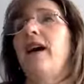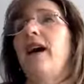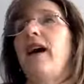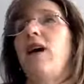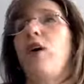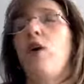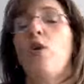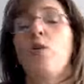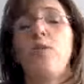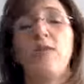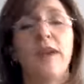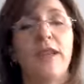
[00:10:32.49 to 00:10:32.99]
I
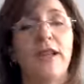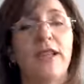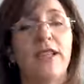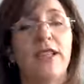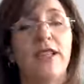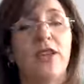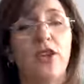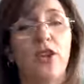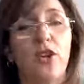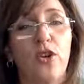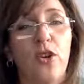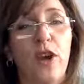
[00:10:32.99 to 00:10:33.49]
hope that I
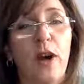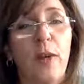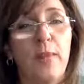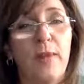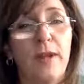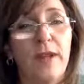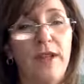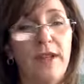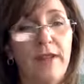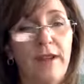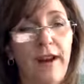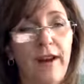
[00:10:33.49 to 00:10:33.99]
stir up
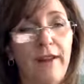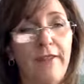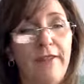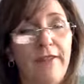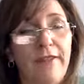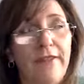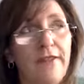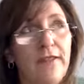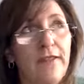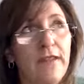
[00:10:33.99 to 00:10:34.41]
enough